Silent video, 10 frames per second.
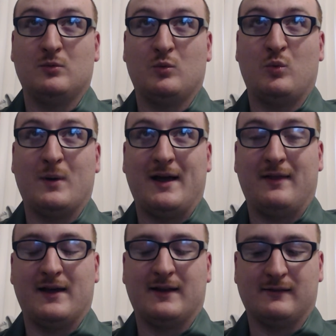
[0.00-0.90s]
way
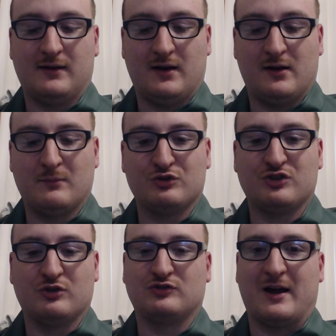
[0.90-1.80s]
that an
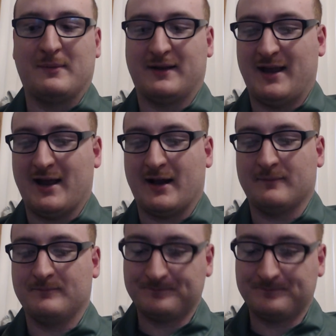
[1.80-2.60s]
emotional drama can.